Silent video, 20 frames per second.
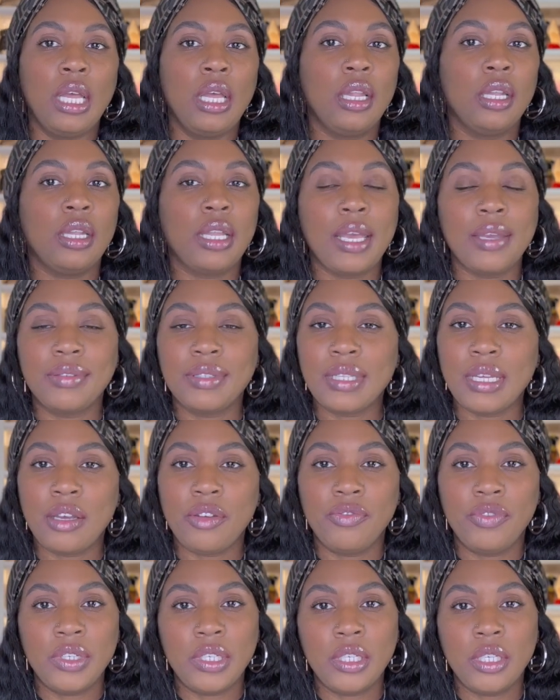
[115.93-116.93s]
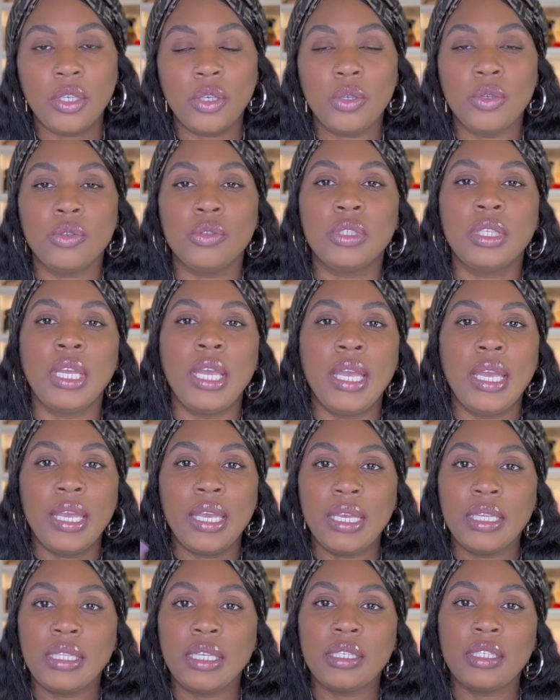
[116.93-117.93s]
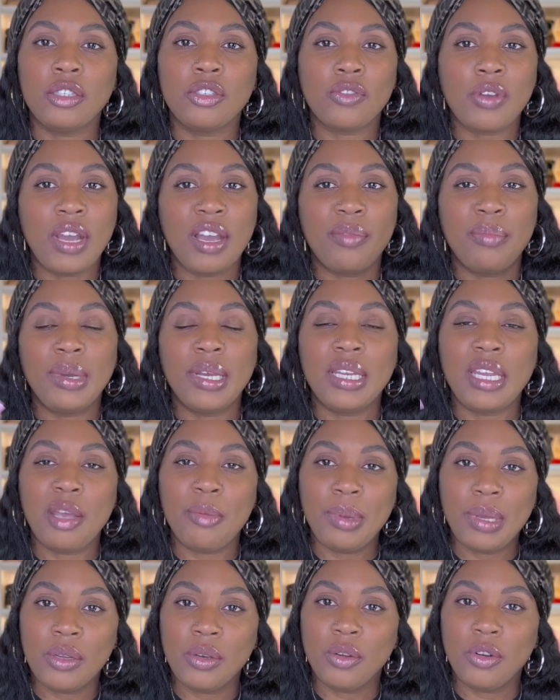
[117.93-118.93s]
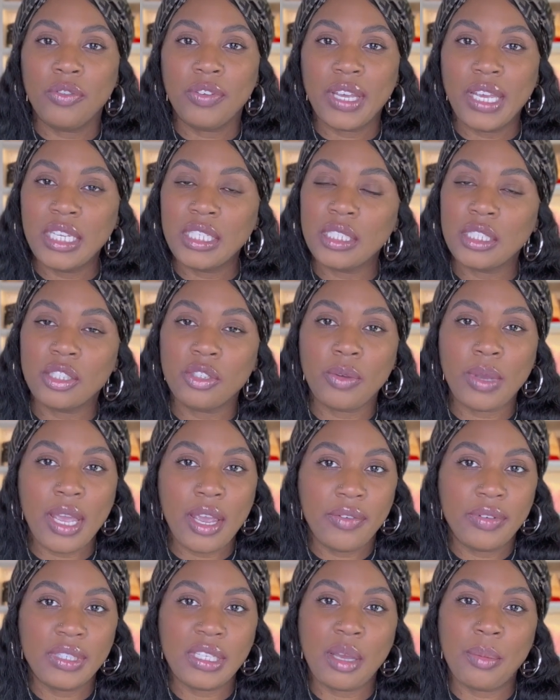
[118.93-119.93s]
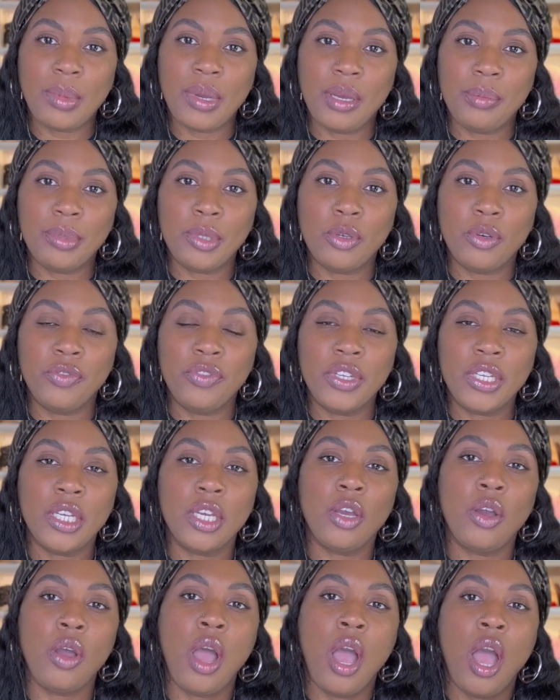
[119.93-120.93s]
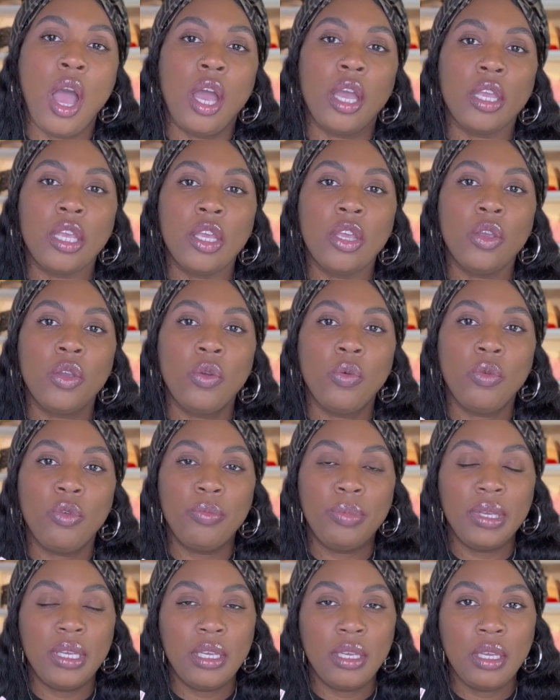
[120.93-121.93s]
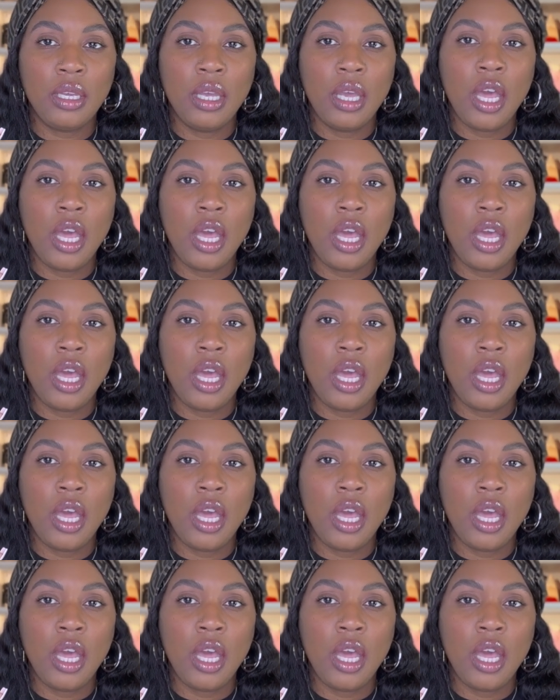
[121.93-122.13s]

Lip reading: lifestyle videos, hit that subscribe button, that bell notification, so every time I upload a video, you will be